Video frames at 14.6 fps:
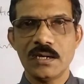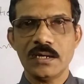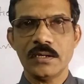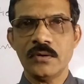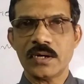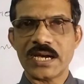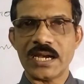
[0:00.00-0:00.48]

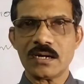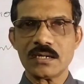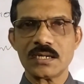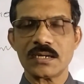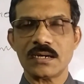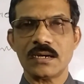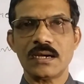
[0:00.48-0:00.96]
You
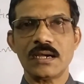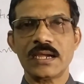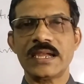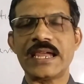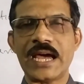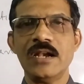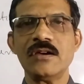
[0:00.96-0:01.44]
cannot
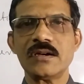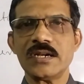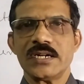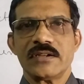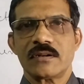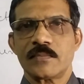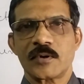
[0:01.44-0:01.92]
calculate
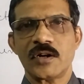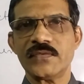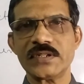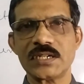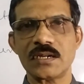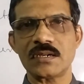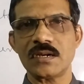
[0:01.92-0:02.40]
your
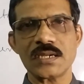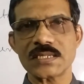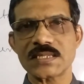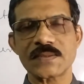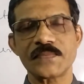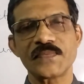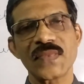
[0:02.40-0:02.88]
profit or
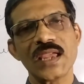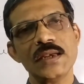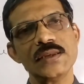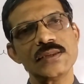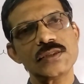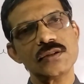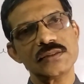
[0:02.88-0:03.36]
loss.
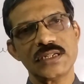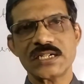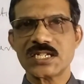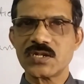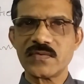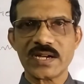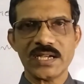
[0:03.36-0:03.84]
So
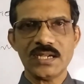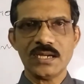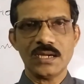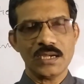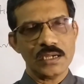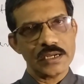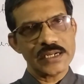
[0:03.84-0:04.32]
that's why
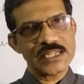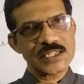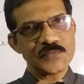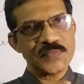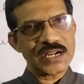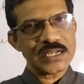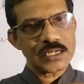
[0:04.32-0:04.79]
it is
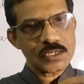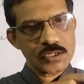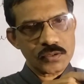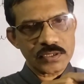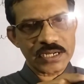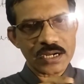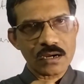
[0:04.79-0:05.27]
better
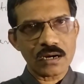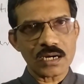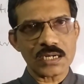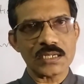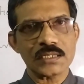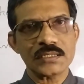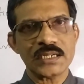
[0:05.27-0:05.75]
to
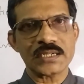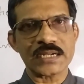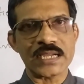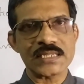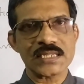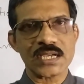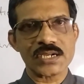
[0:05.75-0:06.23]
record the
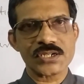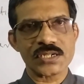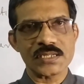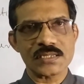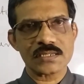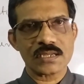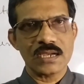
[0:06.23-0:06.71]

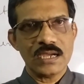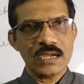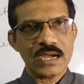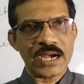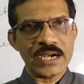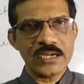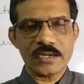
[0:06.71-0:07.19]
transactions.
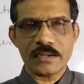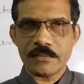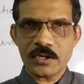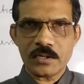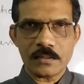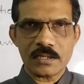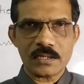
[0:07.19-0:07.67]
And
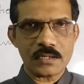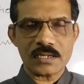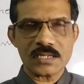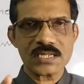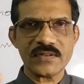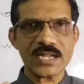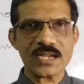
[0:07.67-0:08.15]

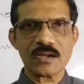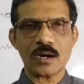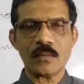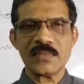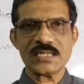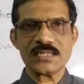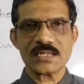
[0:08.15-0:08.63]
it's a very
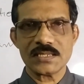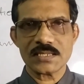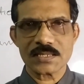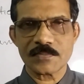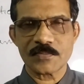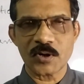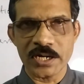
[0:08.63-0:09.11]
common
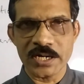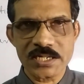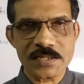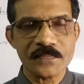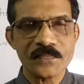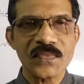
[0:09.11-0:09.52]
sense point.